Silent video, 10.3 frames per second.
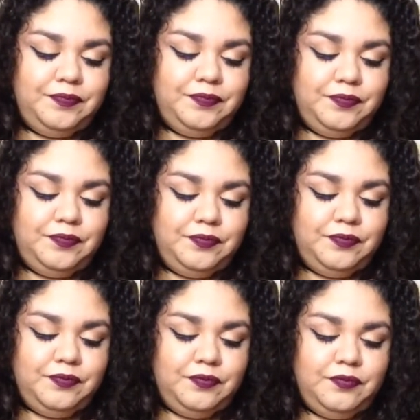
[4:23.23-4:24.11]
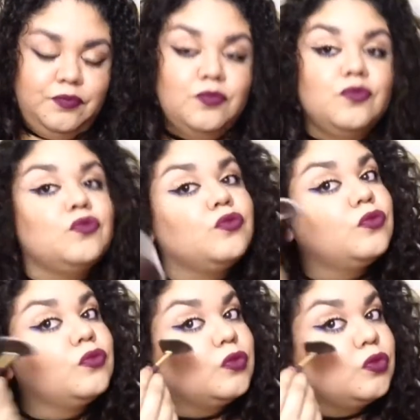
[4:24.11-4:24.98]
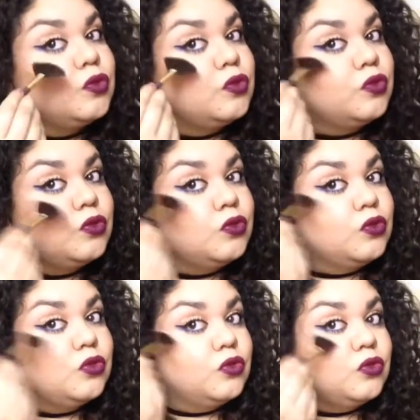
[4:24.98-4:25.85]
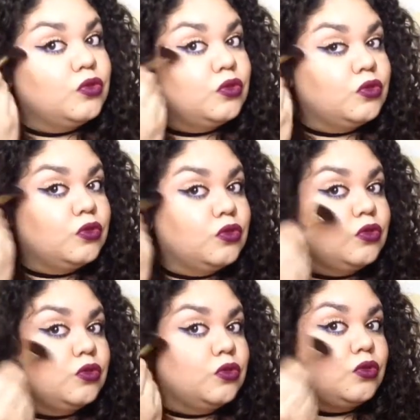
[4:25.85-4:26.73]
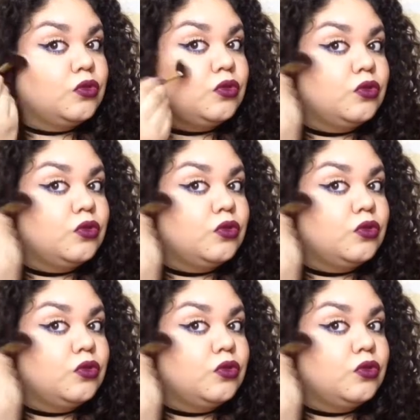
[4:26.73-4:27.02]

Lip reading: Nothing is said.